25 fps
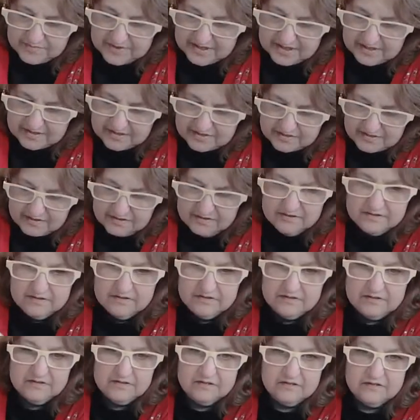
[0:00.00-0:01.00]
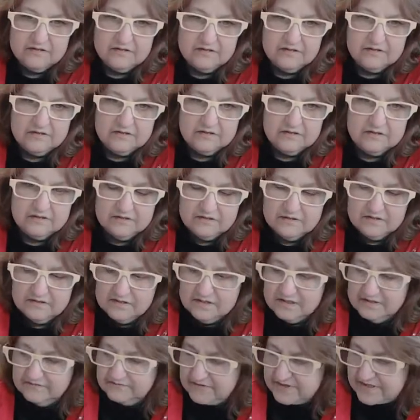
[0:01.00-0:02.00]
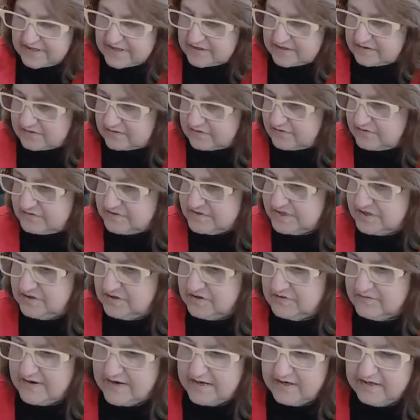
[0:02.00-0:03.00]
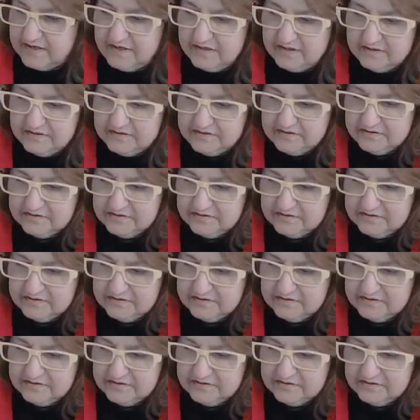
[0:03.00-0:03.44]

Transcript: bead, if I didn't lose it already.